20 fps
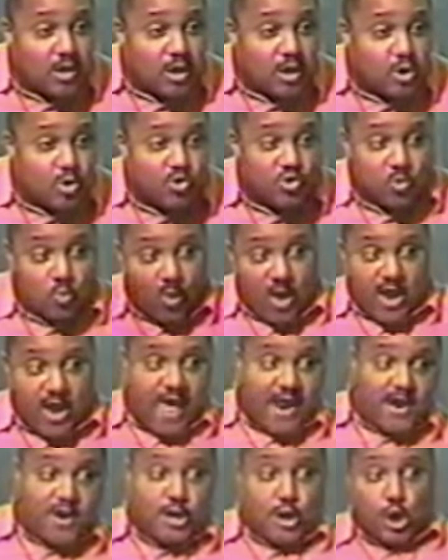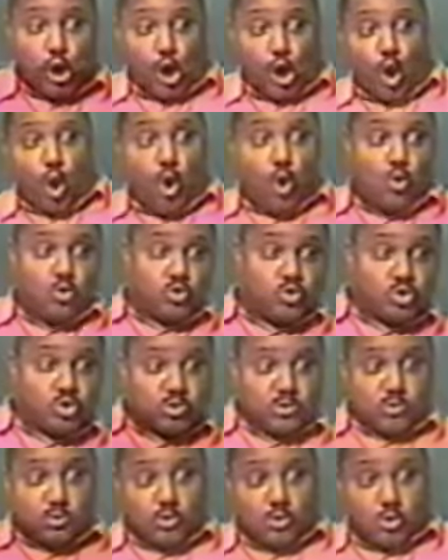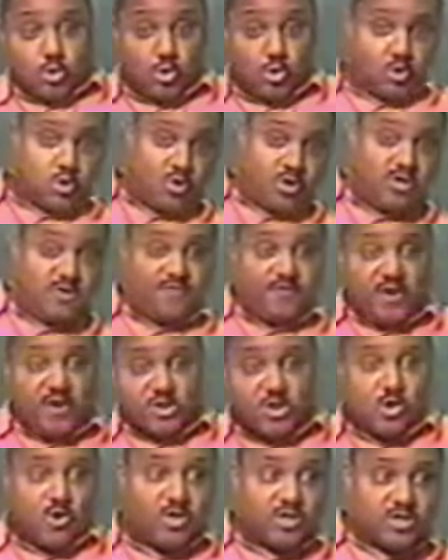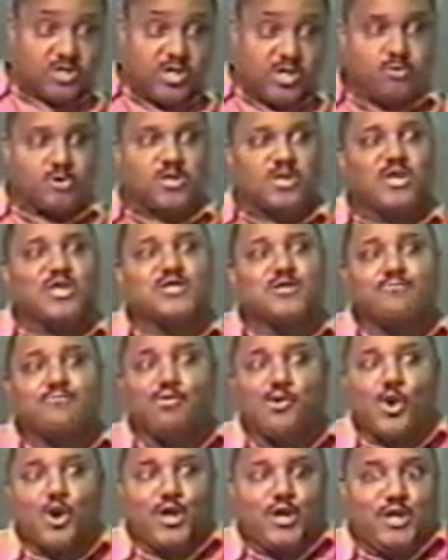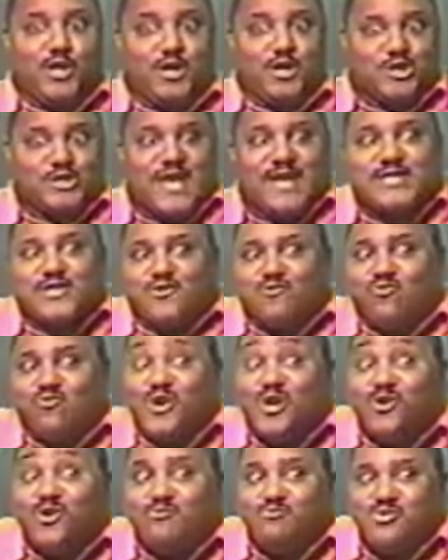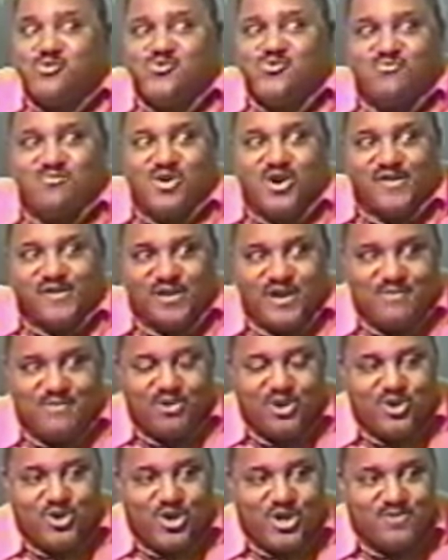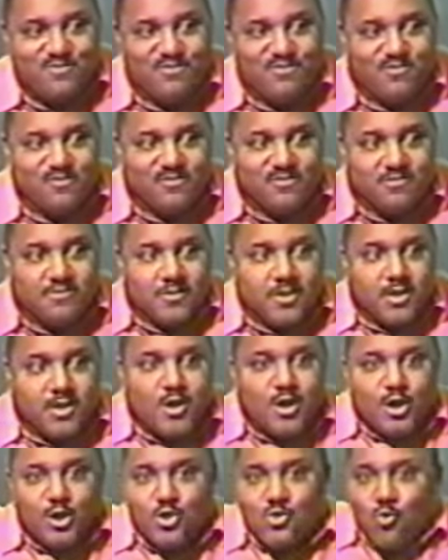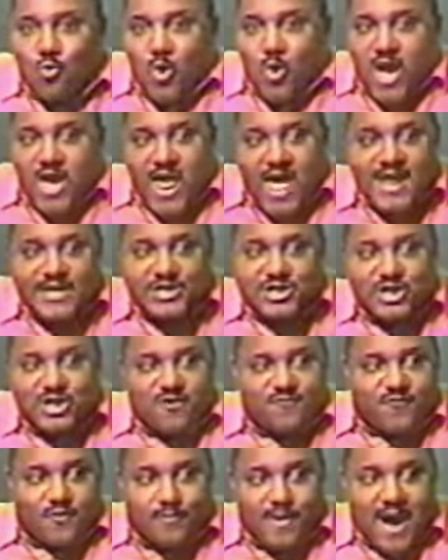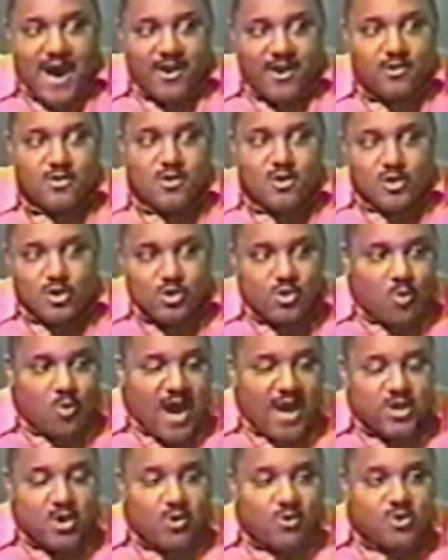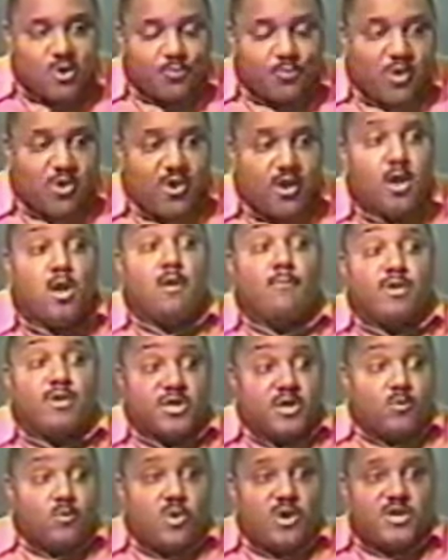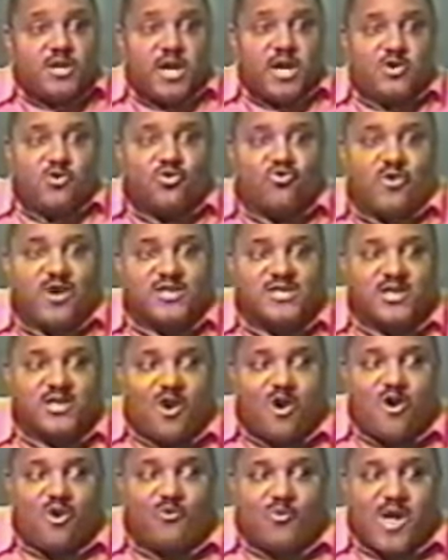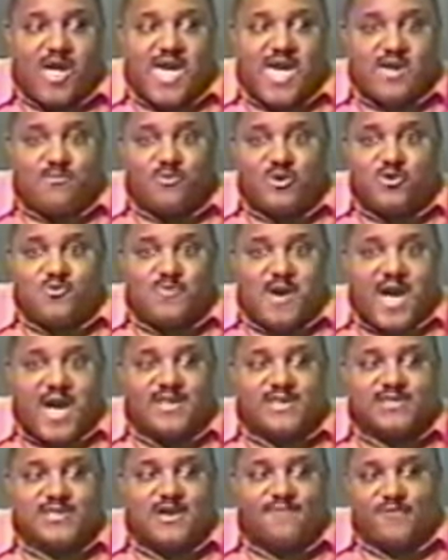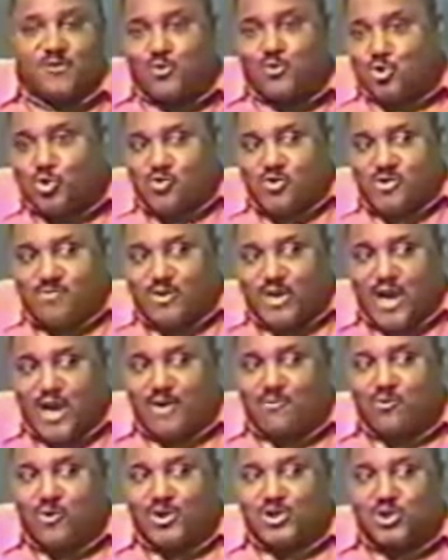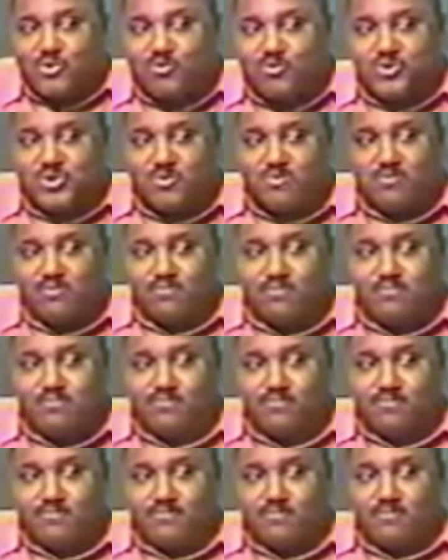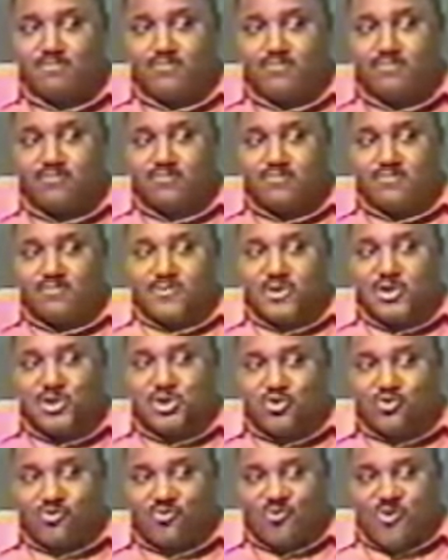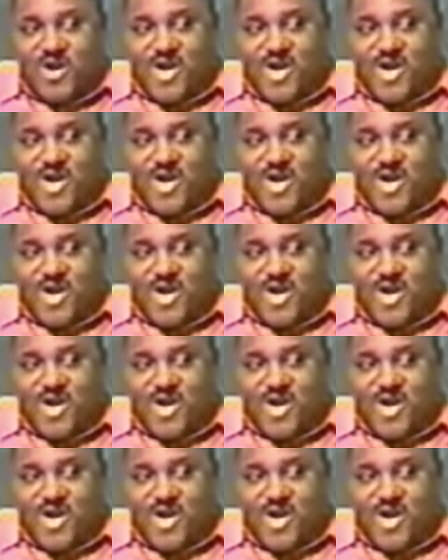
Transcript: and you can wear that under your clothes. You know, go to your Victoria's Secret and get some burgundy, because that's the real moon mausoleum blood. And you wear that shit for about a, you know, while you're on your period. But then one day you're dressing all red when you by yourself and you do them damn rituals. Get you a